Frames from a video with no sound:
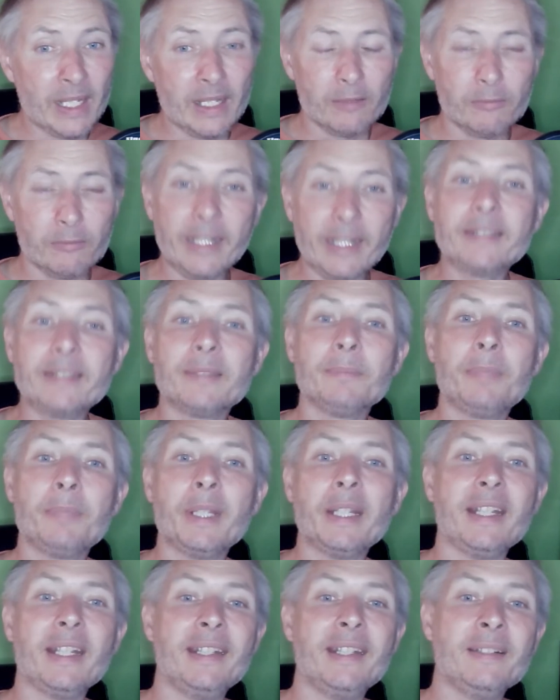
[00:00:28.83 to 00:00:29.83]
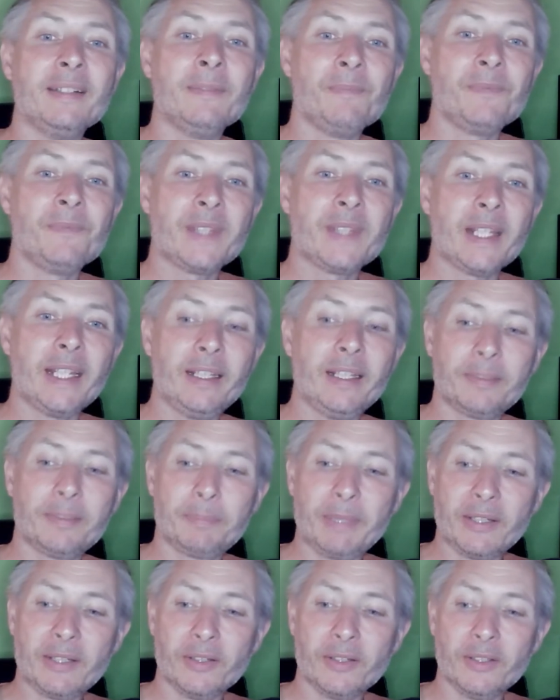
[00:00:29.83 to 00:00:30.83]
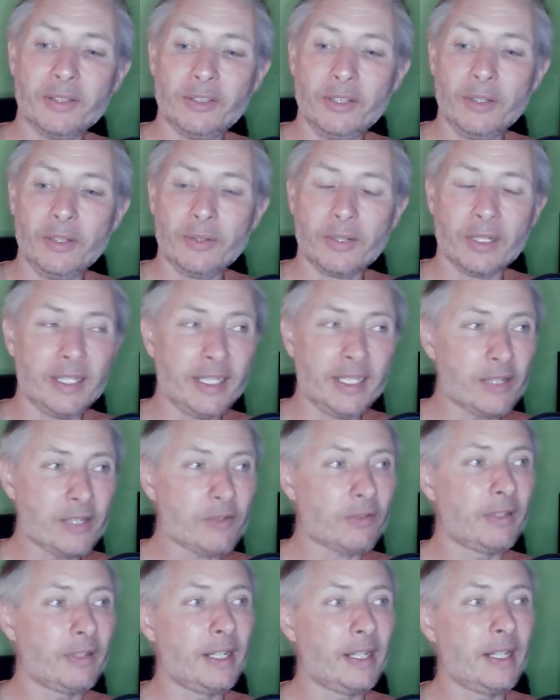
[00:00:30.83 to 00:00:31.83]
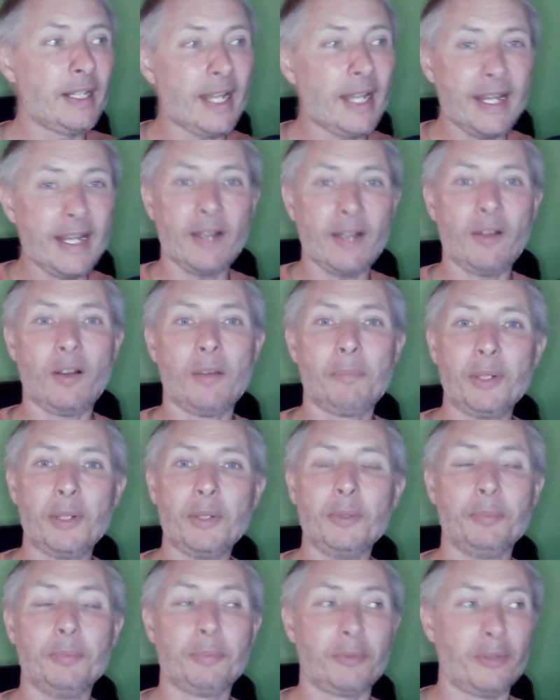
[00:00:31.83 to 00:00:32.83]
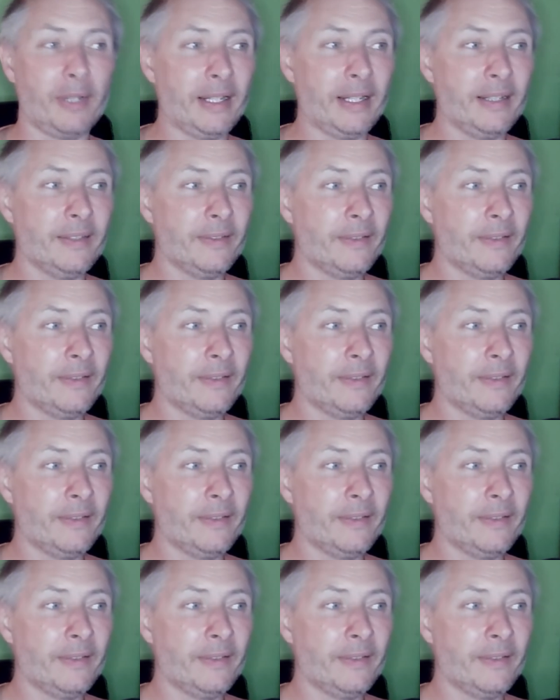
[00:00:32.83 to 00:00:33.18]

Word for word: Reason being is because you can literally lay out a blueprint